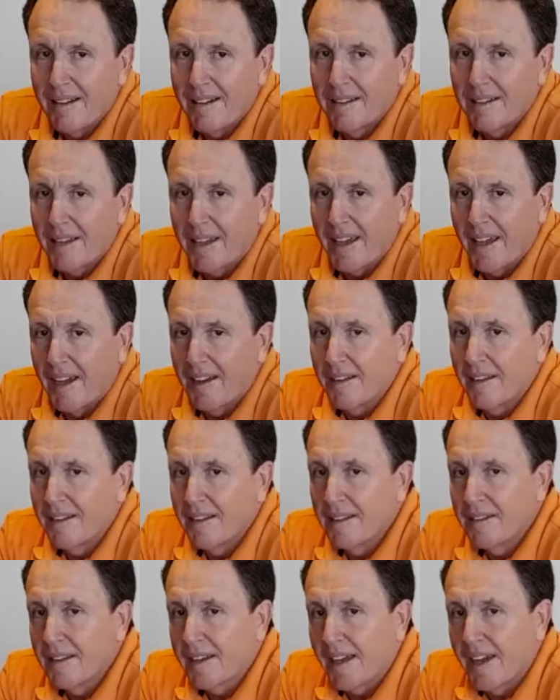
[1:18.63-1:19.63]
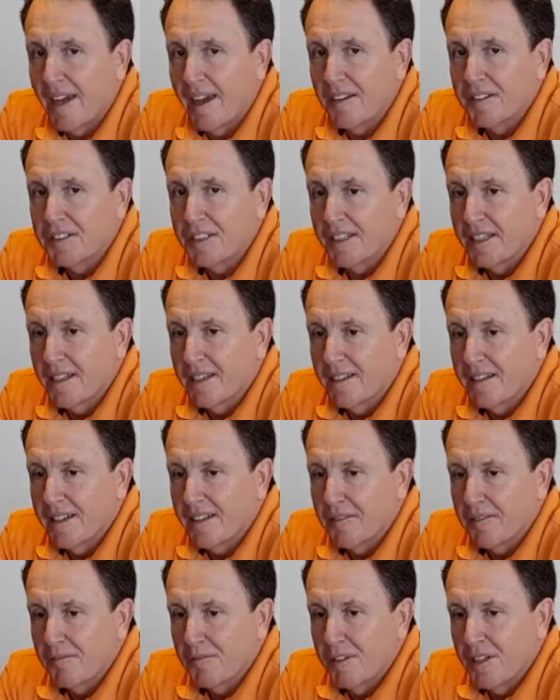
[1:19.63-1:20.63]
in accounting,
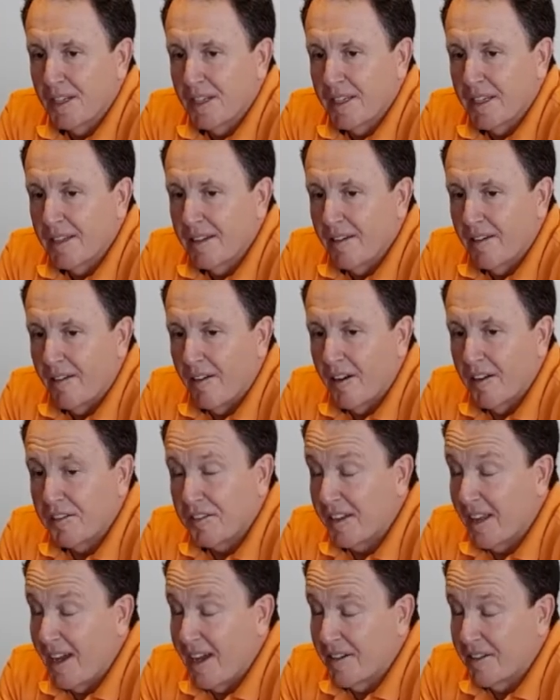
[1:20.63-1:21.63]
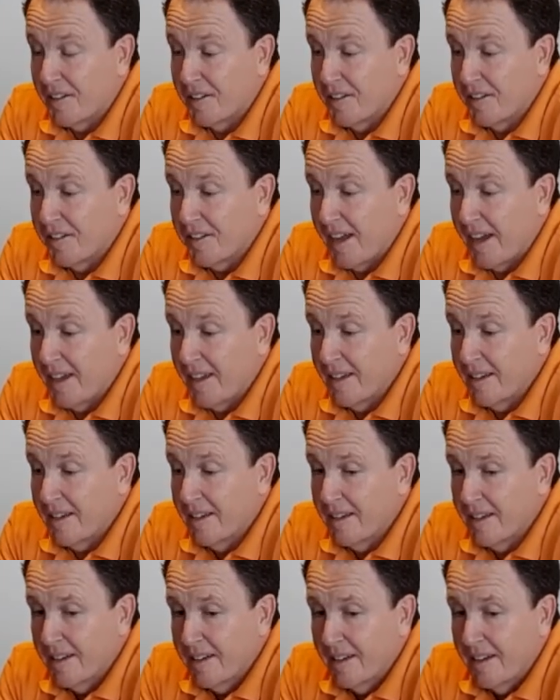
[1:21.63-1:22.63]
I started as a
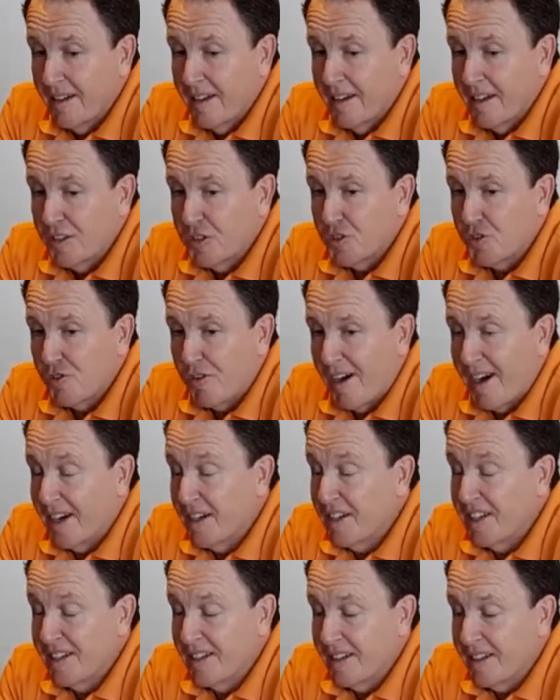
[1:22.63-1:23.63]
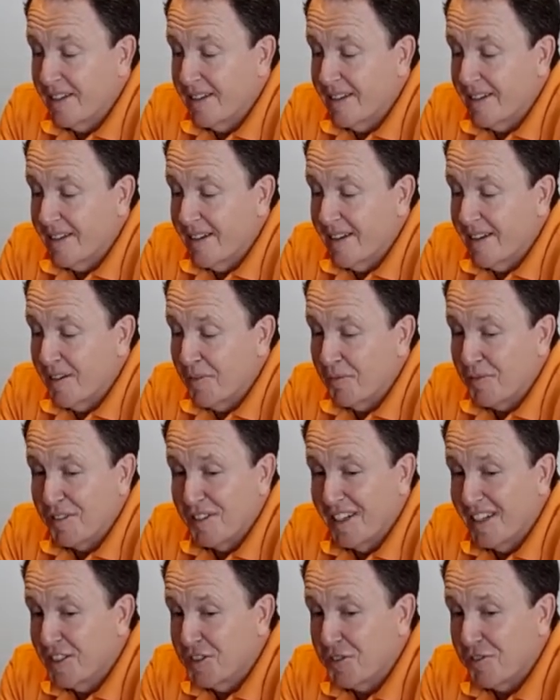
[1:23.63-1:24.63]
trainee, and it was an
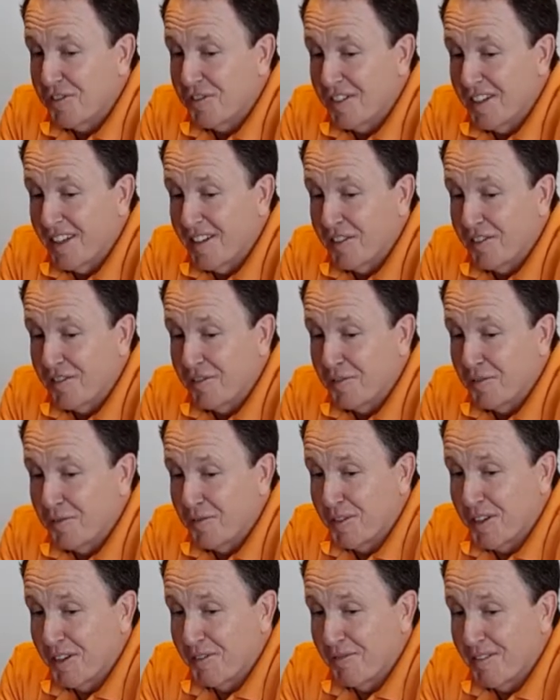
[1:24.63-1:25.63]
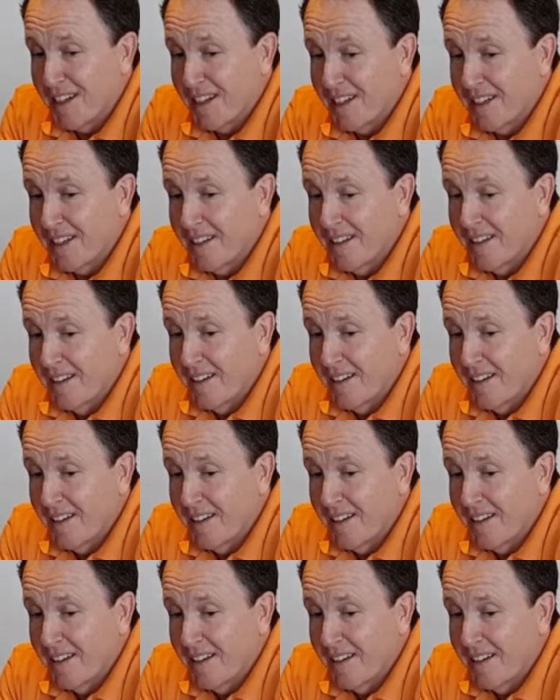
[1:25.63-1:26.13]
interesting story, really.